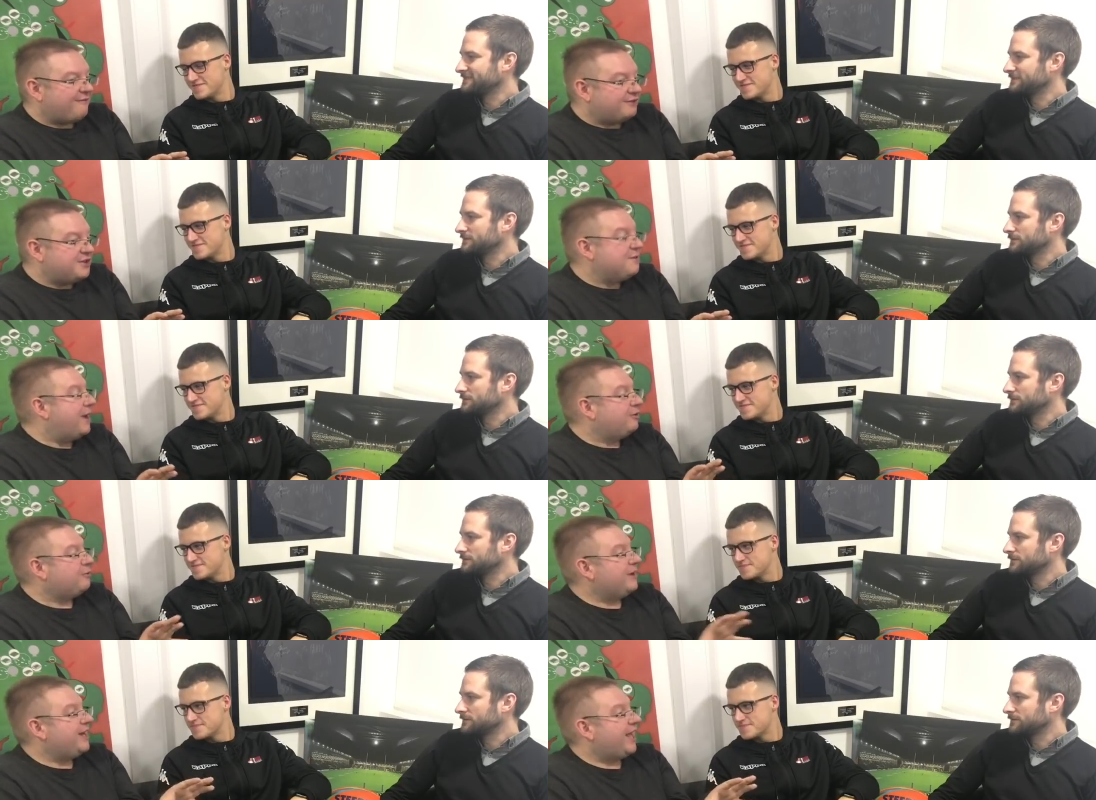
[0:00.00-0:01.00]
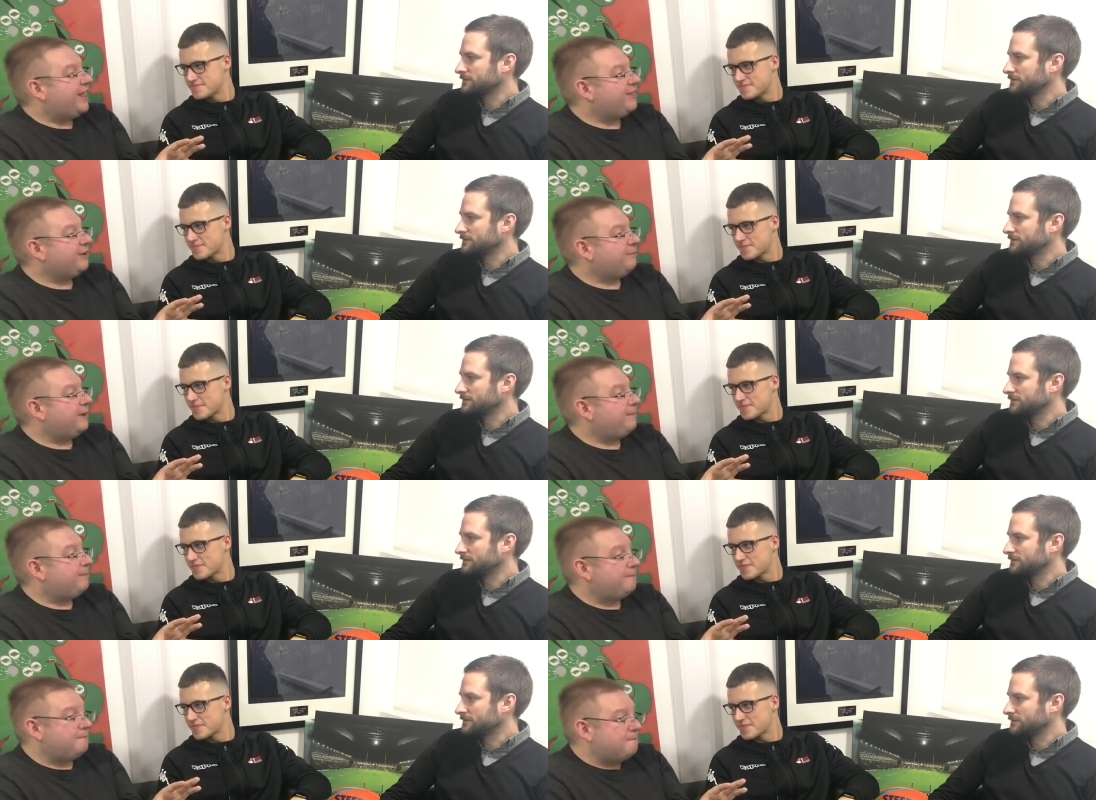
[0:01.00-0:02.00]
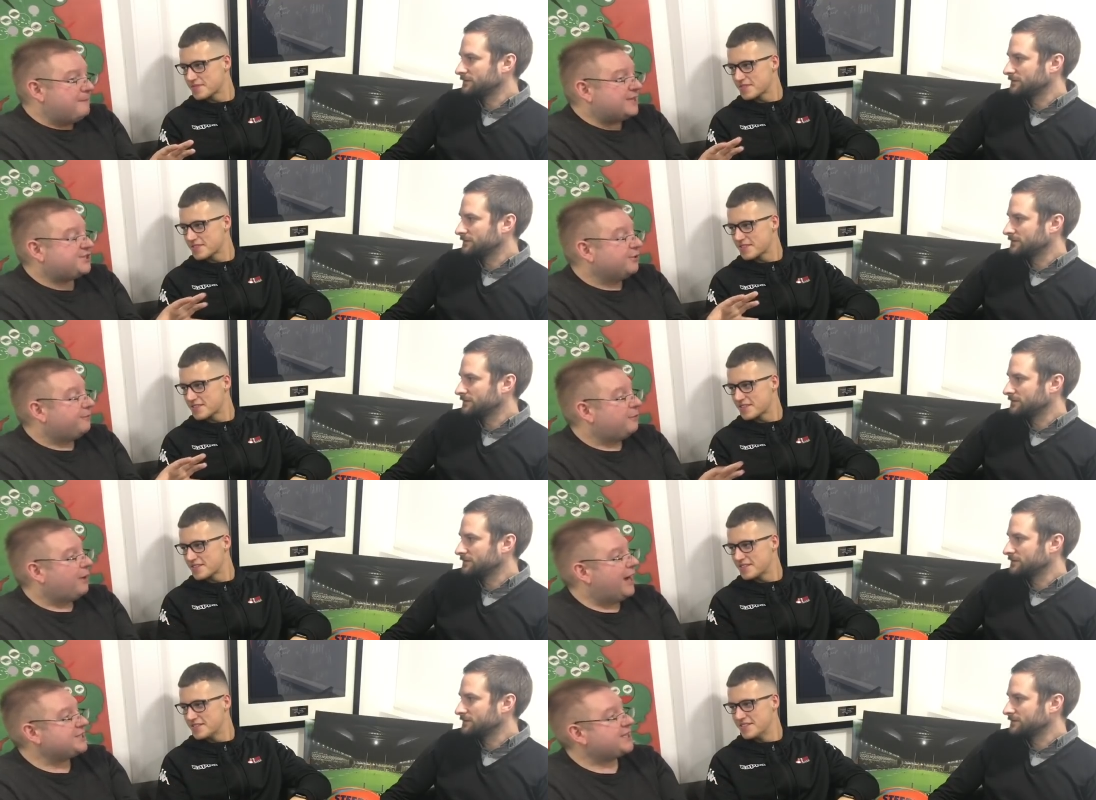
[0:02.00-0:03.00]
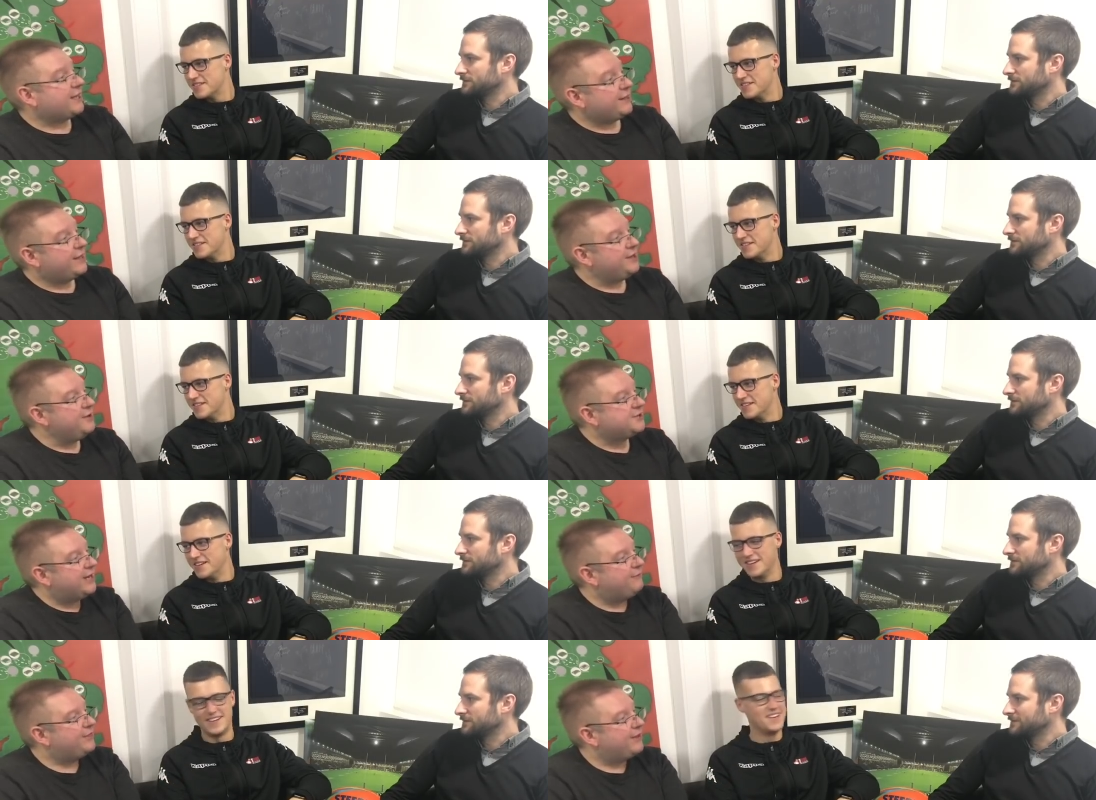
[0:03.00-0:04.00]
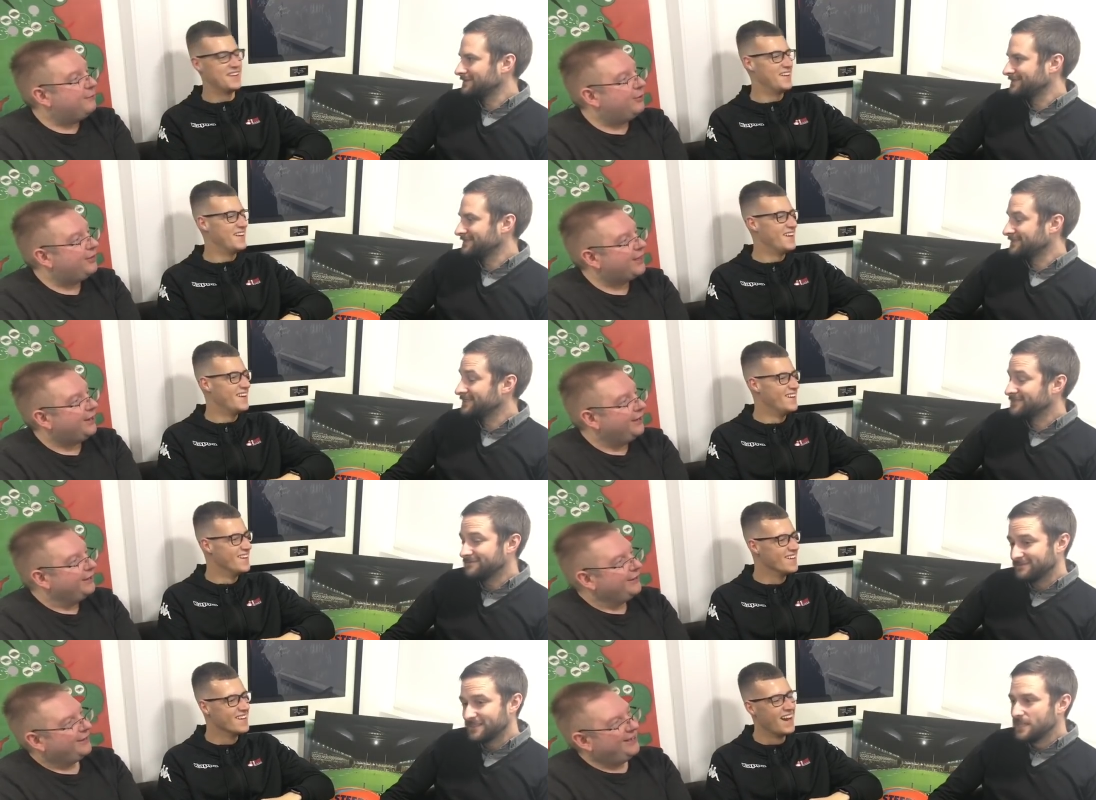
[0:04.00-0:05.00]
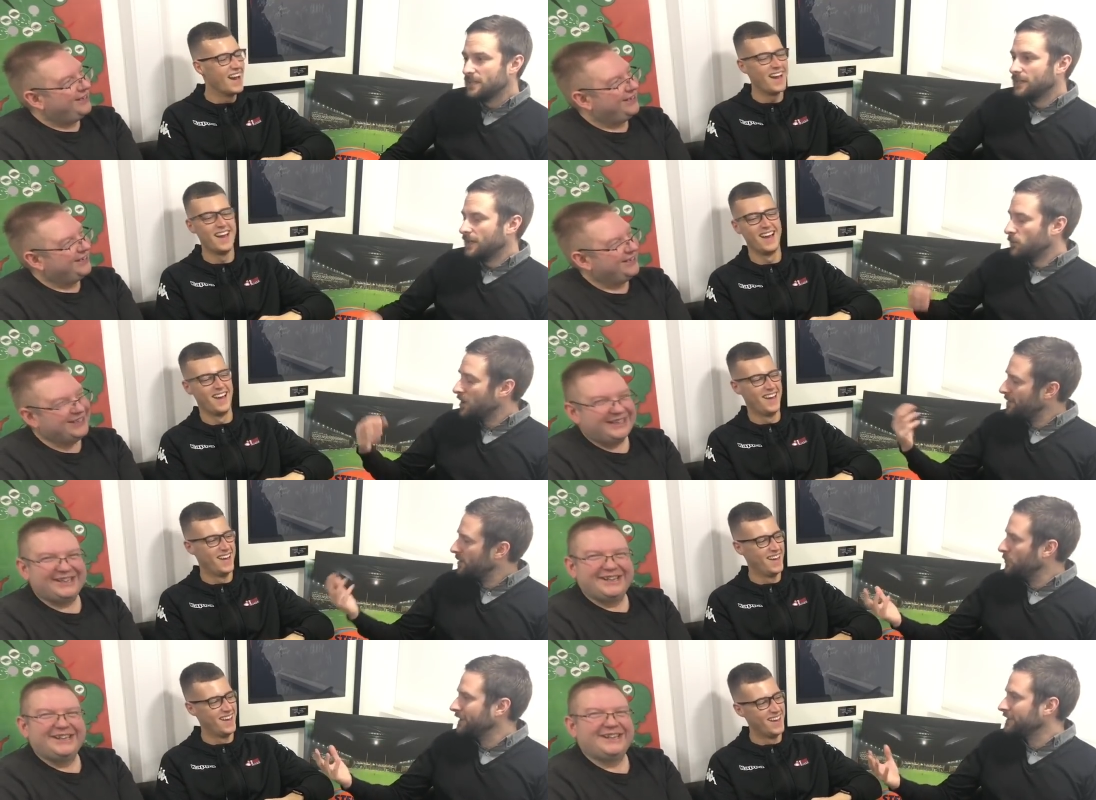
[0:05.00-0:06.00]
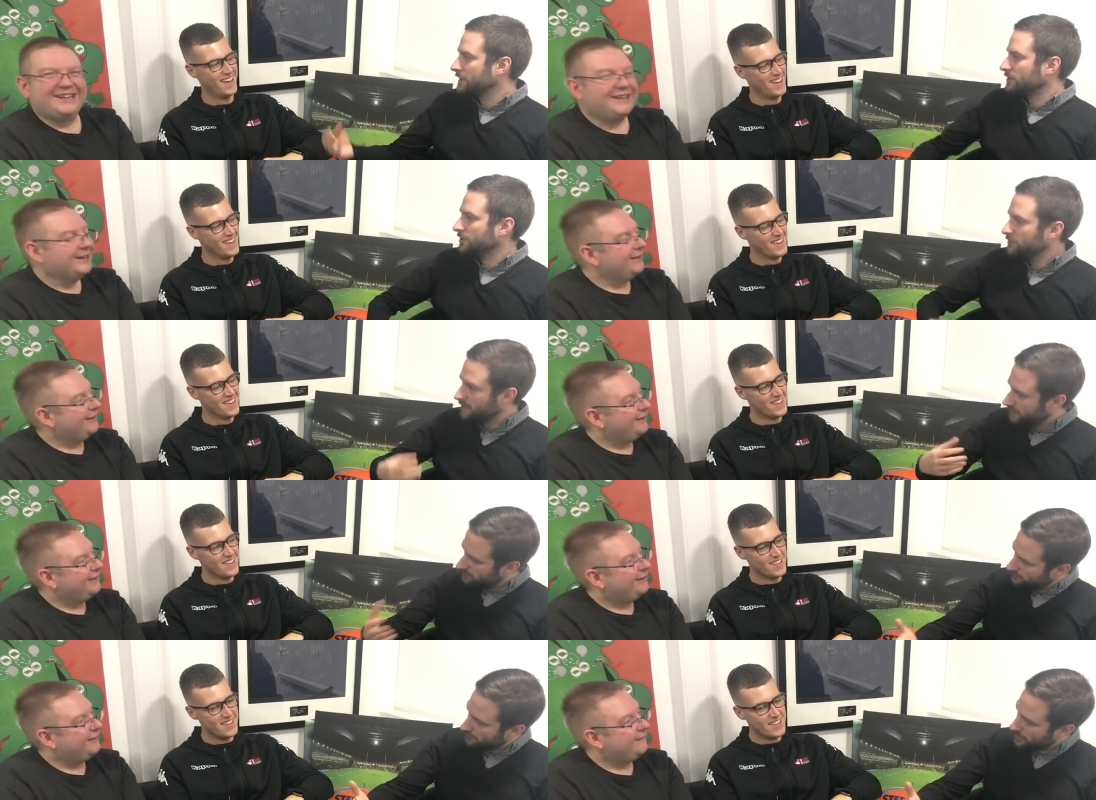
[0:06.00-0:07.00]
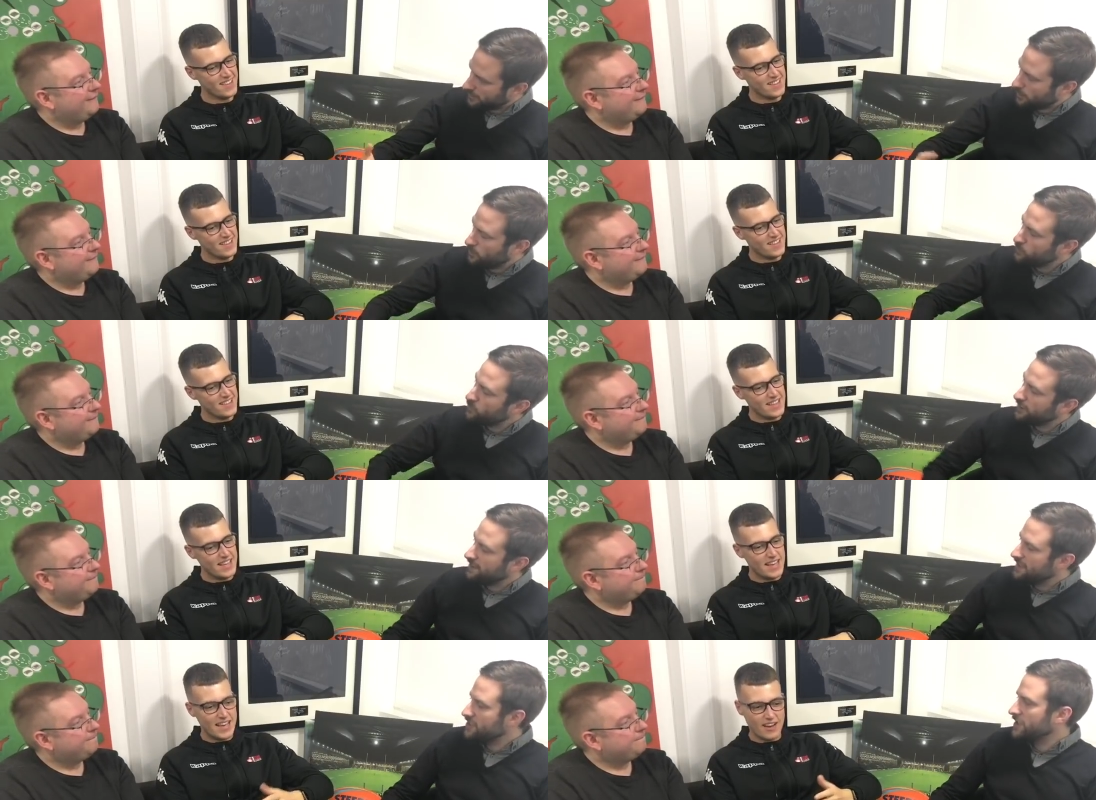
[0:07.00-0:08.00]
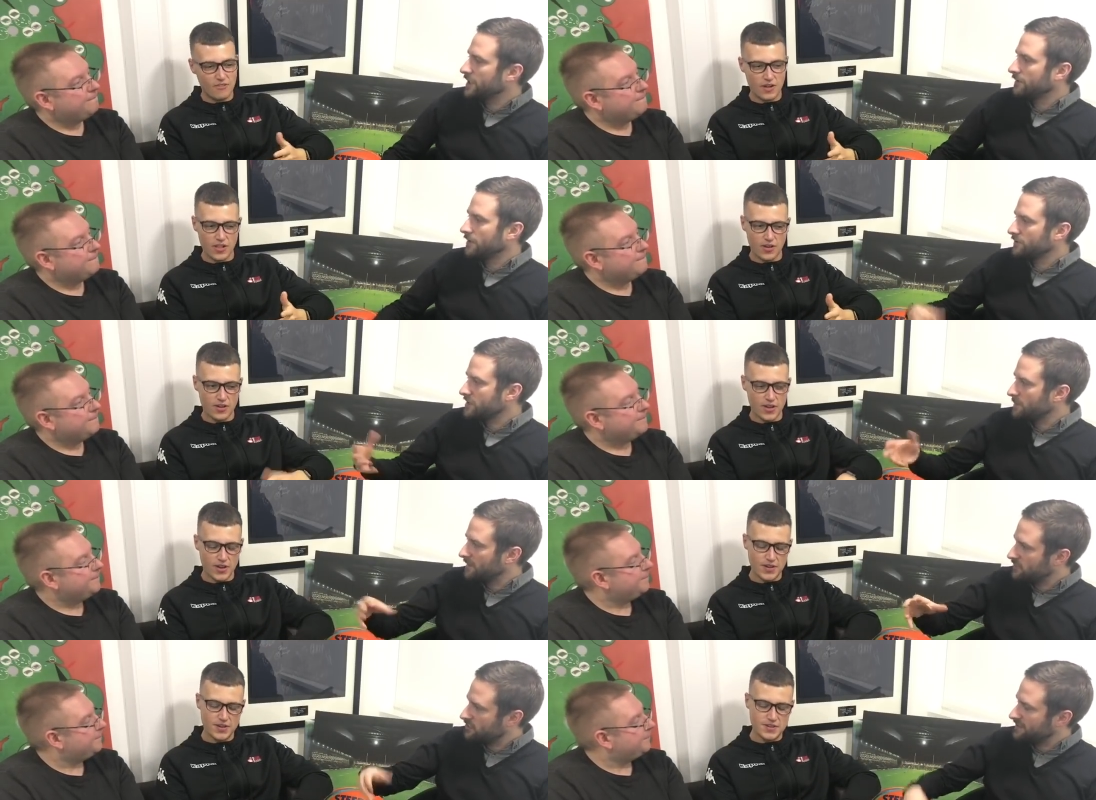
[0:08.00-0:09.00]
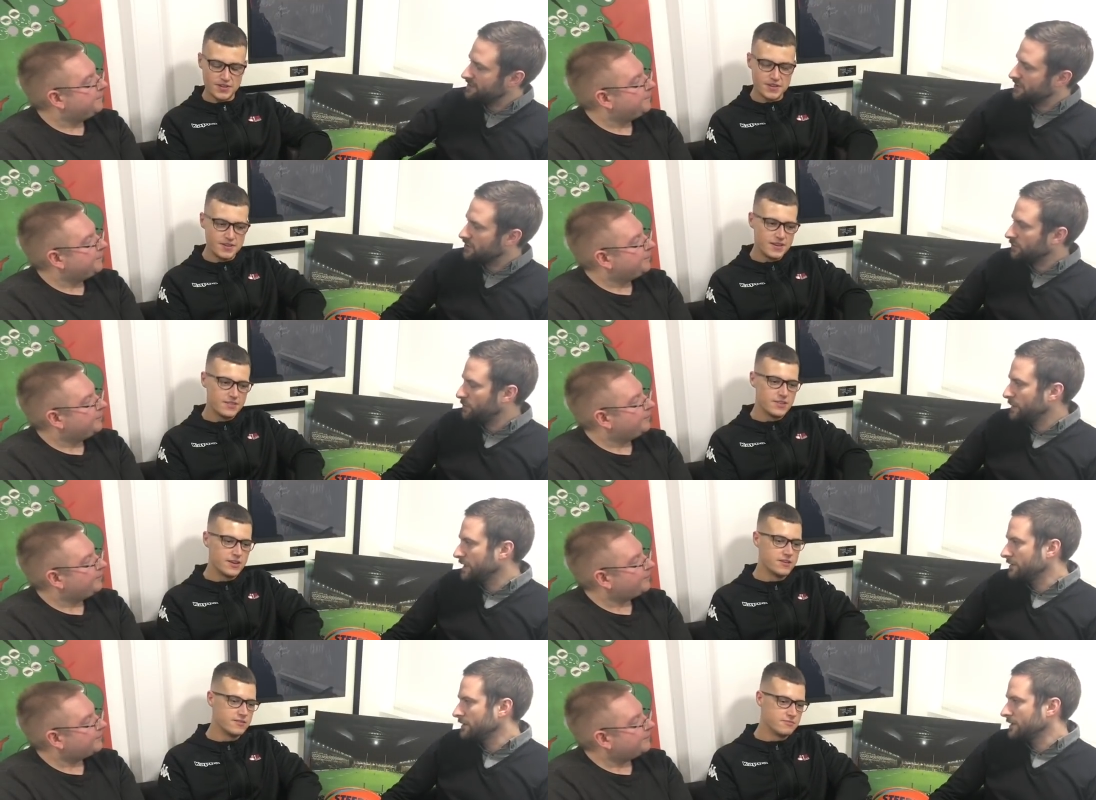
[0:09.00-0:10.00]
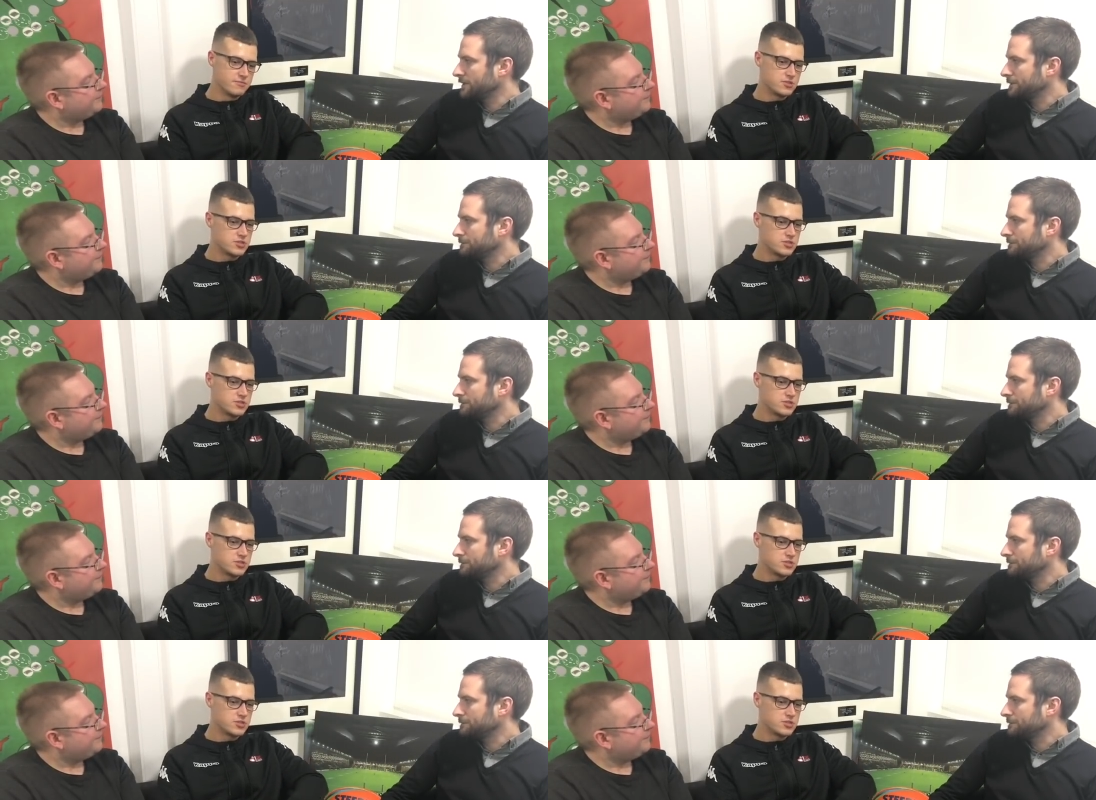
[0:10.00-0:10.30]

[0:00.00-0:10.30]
Speaker 1: ever do end up winning it, they'll be messed up for what hashtag they can use and everything, won't they?
Speaker 2: Yeah. and what about Wigan? Of course, Wigan, you know, won it last year. Well, and obviously, a bit of a transitional period.